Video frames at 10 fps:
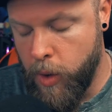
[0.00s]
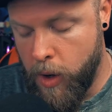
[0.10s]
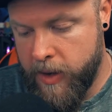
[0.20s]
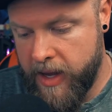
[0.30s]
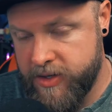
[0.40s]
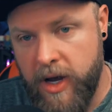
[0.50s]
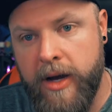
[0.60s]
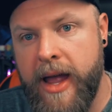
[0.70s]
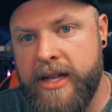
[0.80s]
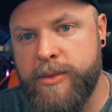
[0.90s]
Okay,
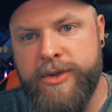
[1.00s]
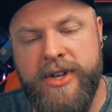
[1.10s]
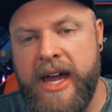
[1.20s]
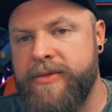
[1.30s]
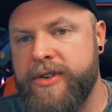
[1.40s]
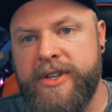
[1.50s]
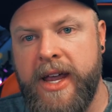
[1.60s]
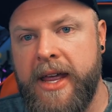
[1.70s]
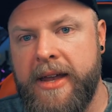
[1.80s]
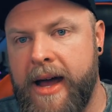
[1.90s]
sarcasm aside for a
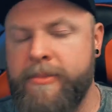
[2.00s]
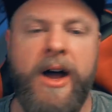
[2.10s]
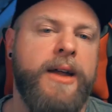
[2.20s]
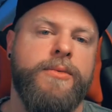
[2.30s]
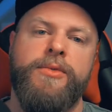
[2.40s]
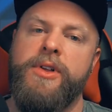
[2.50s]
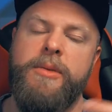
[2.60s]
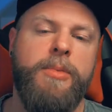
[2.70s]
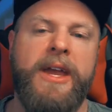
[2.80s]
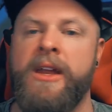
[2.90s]
second, I'm not
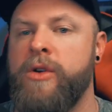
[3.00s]
really big